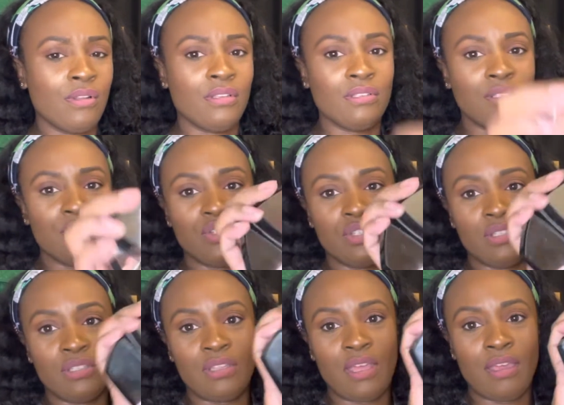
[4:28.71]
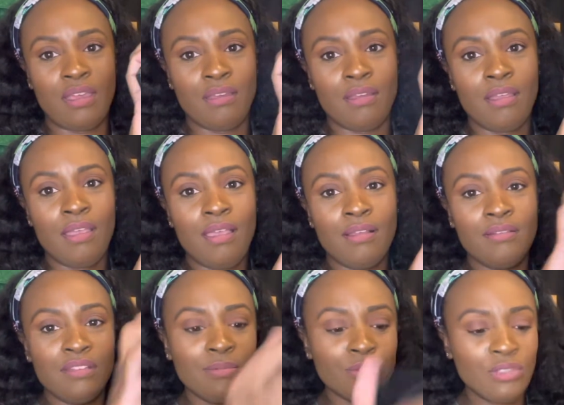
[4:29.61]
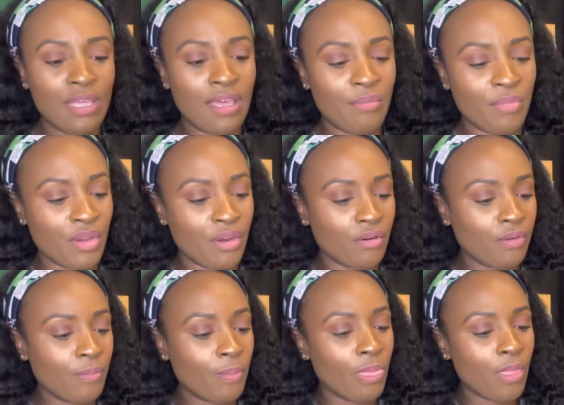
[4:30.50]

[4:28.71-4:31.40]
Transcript: This is just that double-sided mirror.